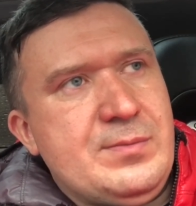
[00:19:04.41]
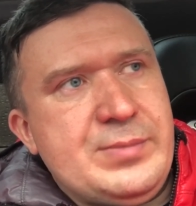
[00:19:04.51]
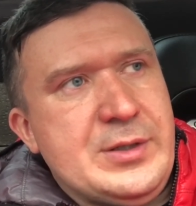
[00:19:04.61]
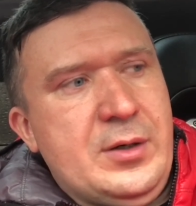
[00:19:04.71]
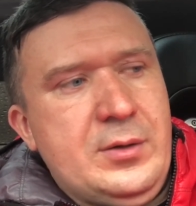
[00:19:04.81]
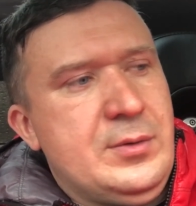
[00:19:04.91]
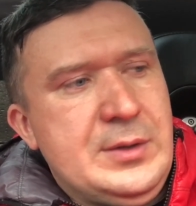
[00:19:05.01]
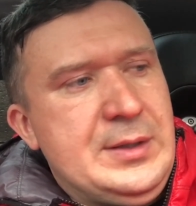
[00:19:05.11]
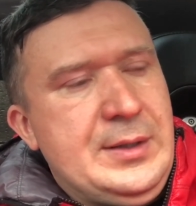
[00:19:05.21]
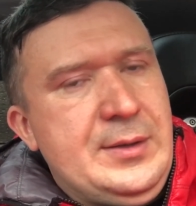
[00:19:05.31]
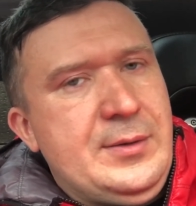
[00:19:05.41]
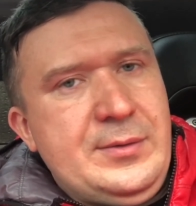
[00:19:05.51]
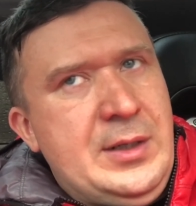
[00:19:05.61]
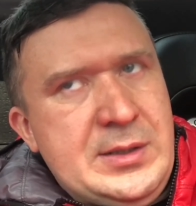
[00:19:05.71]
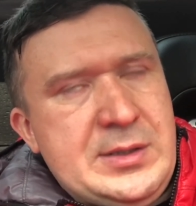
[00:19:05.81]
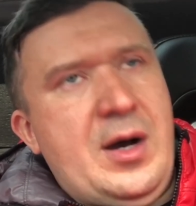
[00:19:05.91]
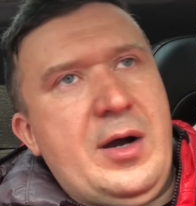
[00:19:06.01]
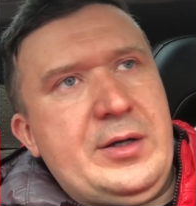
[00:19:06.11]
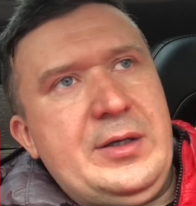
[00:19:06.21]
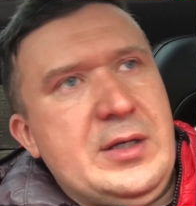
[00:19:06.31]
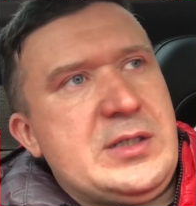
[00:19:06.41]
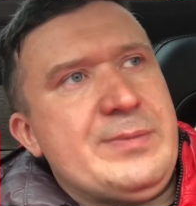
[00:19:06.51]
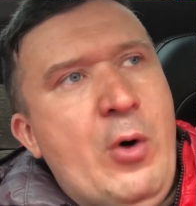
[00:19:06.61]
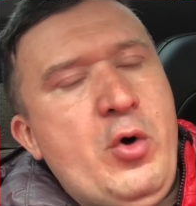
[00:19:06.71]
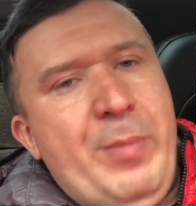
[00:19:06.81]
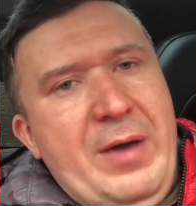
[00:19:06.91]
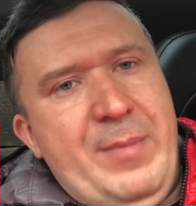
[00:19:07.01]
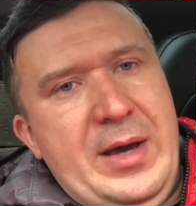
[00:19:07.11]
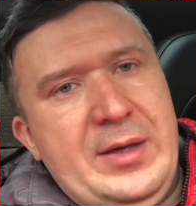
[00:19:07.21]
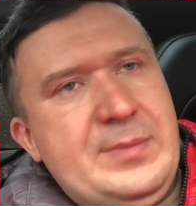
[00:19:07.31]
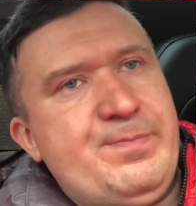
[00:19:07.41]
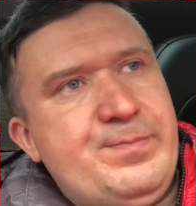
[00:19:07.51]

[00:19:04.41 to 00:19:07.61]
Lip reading: So this car could get smoked by my